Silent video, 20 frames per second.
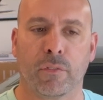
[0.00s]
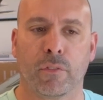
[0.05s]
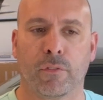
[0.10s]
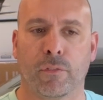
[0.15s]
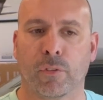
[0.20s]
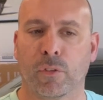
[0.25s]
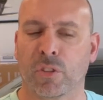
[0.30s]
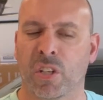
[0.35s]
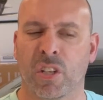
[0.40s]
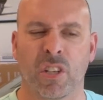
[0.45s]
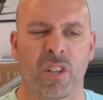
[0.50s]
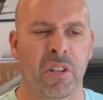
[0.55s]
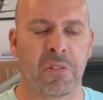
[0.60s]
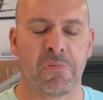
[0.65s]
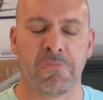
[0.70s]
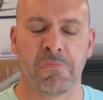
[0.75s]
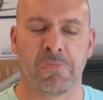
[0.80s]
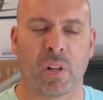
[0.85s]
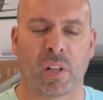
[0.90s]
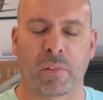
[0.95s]

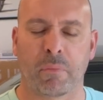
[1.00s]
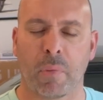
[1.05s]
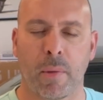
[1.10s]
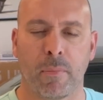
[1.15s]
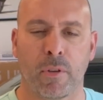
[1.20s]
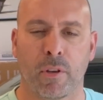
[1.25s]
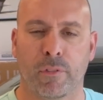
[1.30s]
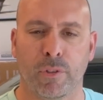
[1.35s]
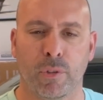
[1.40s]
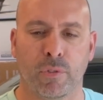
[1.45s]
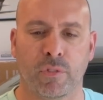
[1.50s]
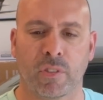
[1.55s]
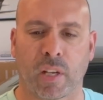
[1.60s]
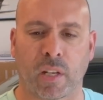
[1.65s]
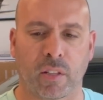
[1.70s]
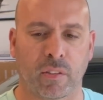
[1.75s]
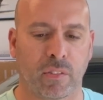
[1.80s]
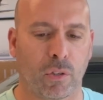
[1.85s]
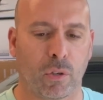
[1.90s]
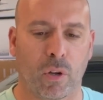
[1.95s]
In like maybe a few
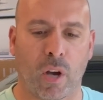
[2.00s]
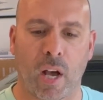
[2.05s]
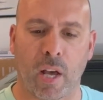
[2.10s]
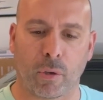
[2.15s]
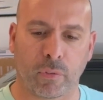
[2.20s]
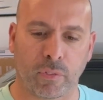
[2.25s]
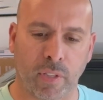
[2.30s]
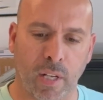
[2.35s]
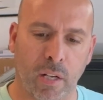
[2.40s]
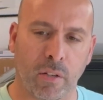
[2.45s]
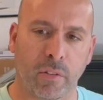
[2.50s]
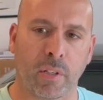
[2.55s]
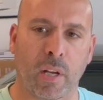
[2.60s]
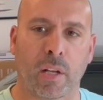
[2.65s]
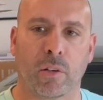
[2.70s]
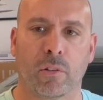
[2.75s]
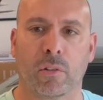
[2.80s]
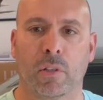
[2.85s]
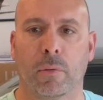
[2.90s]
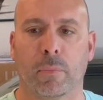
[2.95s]
seconds, it'll idle down,
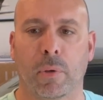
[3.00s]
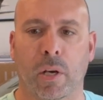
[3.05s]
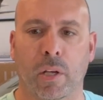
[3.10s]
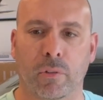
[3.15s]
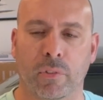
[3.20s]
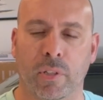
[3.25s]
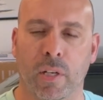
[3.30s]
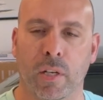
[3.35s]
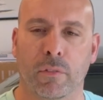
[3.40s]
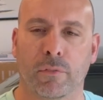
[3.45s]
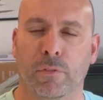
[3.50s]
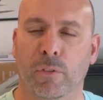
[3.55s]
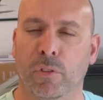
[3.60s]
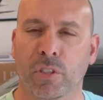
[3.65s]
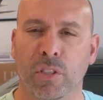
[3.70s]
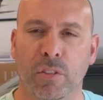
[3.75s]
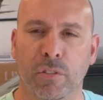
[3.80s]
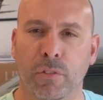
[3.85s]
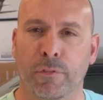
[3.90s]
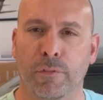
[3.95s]
idle up, idle down for
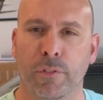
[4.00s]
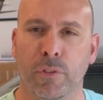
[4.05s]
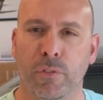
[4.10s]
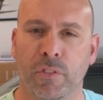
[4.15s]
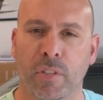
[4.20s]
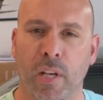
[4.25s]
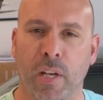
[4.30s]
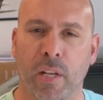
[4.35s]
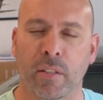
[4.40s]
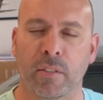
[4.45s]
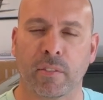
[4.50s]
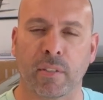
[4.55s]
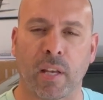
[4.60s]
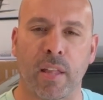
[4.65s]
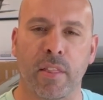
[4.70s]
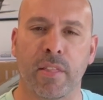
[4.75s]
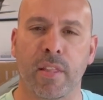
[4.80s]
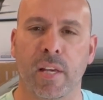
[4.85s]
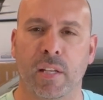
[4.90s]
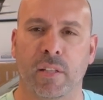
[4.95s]
just a few seconds,
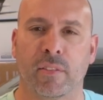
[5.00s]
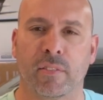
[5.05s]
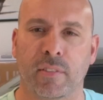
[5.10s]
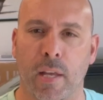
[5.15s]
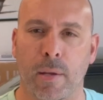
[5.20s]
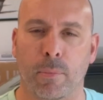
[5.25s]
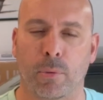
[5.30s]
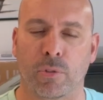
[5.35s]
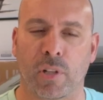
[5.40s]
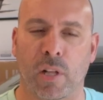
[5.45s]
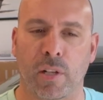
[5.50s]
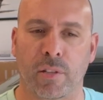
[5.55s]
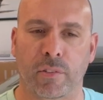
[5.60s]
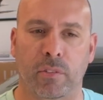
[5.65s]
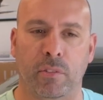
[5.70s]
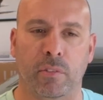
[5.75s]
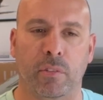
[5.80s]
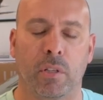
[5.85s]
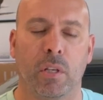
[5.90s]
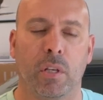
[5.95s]
and then it
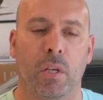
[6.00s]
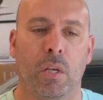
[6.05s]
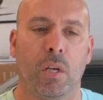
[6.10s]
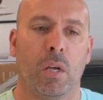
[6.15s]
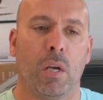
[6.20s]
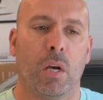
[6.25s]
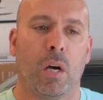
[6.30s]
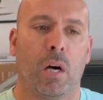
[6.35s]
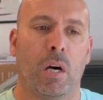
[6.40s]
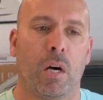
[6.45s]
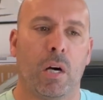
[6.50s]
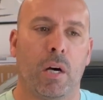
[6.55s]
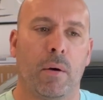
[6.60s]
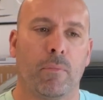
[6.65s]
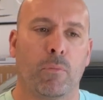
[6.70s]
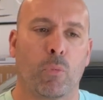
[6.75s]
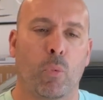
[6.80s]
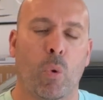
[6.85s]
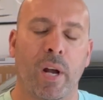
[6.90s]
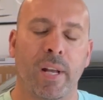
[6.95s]
stabilizes.
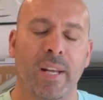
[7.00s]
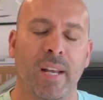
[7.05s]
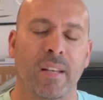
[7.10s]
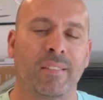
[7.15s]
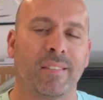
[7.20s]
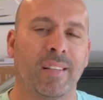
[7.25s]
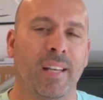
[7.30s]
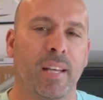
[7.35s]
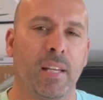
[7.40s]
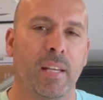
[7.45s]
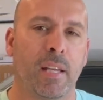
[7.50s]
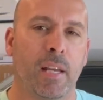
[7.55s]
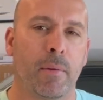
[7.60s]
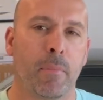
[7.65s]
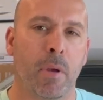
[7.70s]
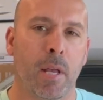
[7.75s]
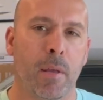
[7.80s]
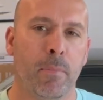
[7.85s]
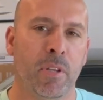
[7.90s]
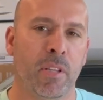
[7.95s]
Why I say it
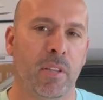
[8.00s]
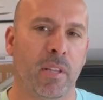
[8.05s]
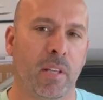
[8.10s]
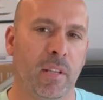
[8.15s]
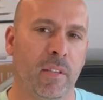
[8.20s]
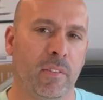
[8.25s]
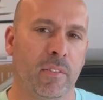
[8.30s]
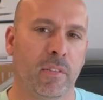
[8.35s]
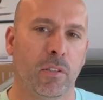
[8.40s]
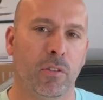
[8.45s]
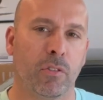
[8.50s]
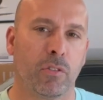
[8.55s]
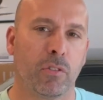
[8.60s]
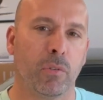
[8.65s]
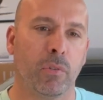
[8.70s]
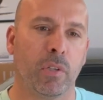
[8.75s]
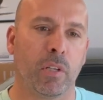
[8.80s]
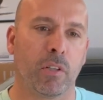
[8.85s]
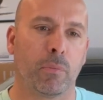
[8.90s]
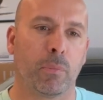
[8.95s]
may be the ECU
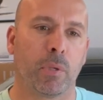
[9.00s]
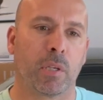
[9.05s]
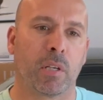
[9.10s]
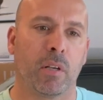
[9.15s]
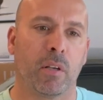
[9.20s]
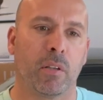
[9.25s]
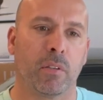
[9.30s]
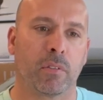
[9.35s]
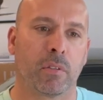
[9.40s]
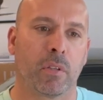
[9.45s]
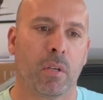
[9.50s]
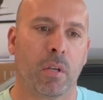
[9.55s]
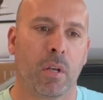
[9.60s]
tune is because